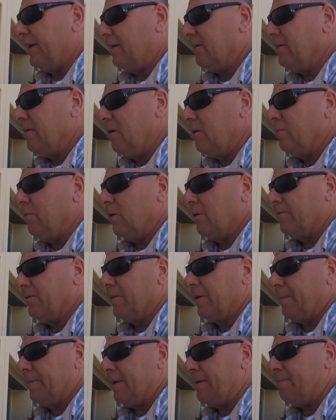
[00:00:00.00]
they're known more
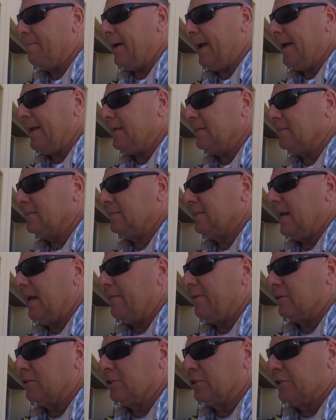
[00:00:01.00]
for their pit bikes
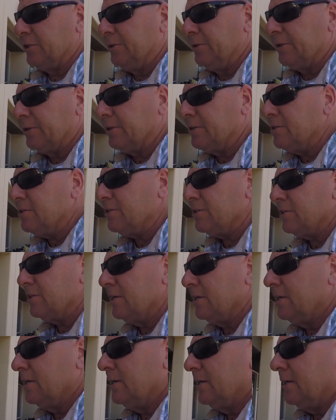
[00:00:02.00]
and their scooters.
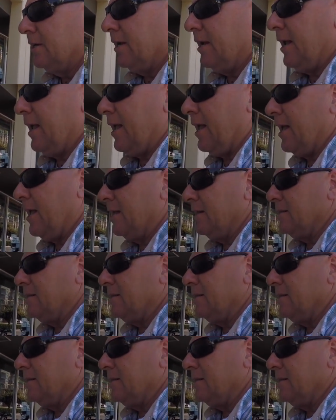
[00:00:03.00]
gas-powered stuff?